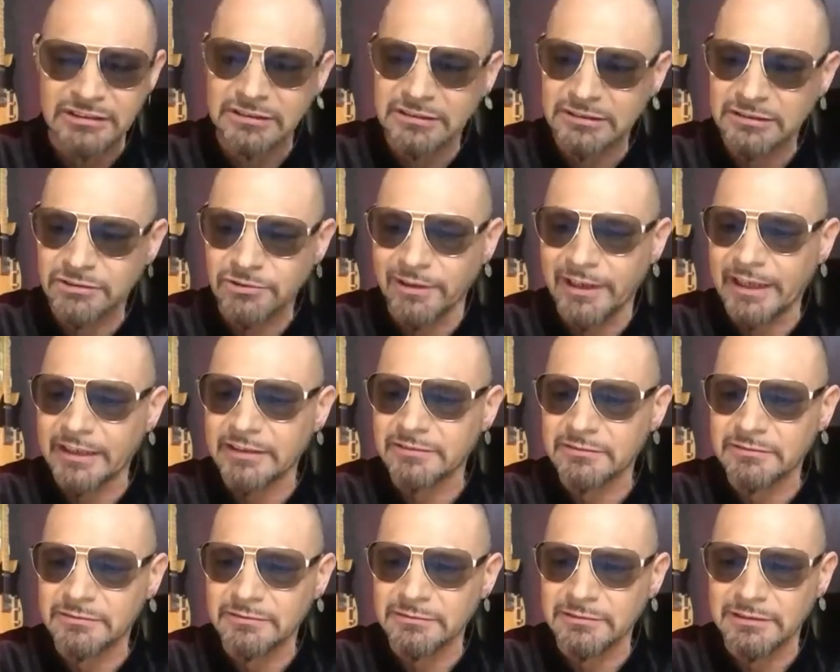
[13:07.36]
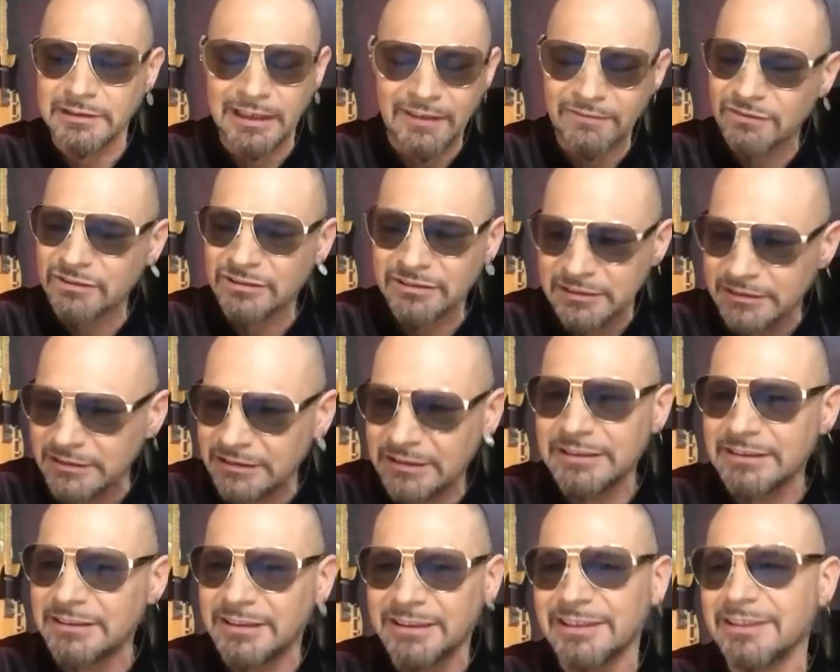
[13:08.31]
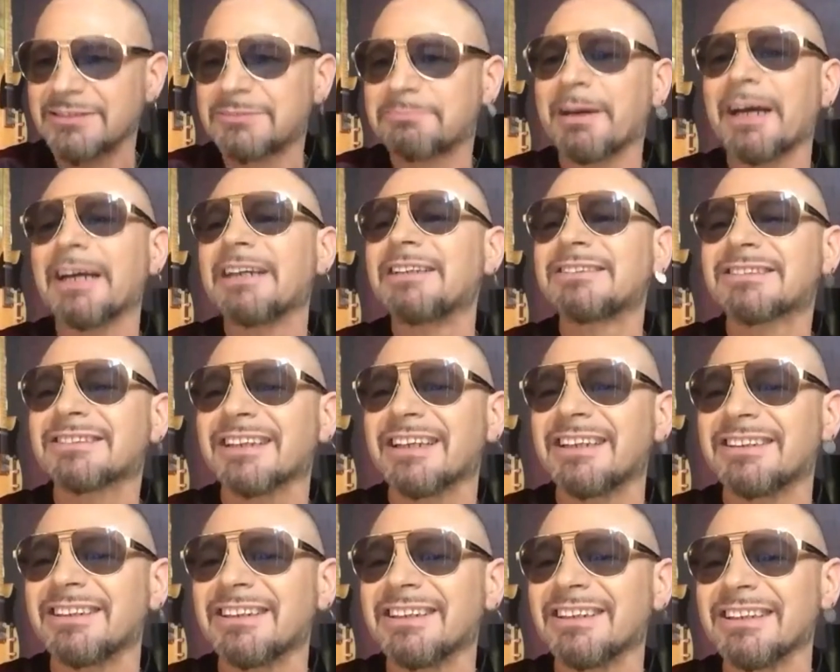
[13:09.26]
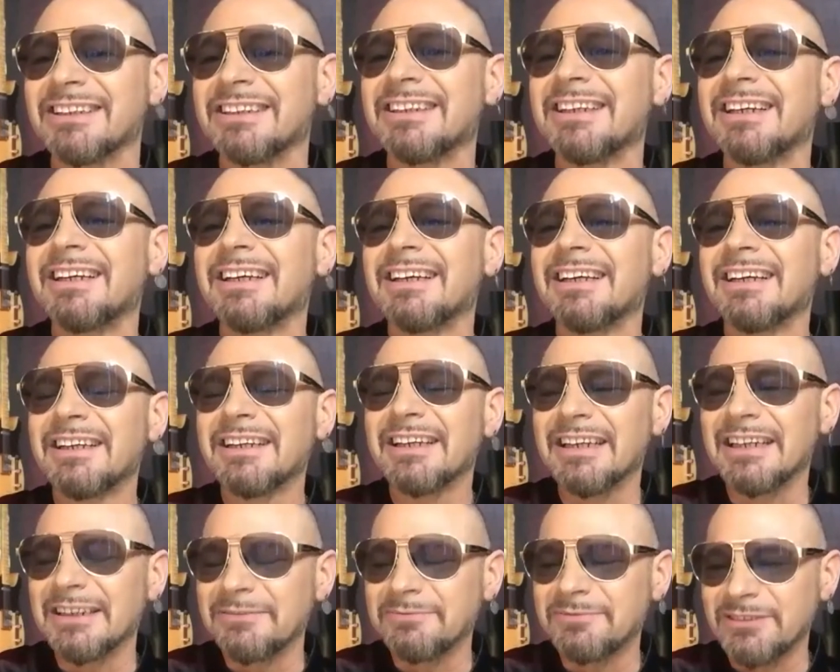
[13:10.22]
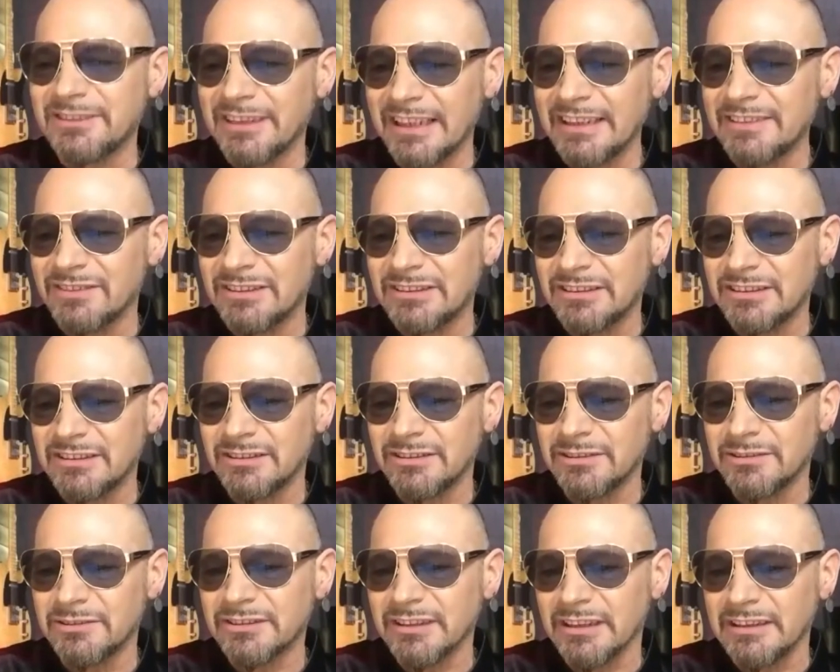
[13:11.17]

this track lavishly, painstakingly, for David to use.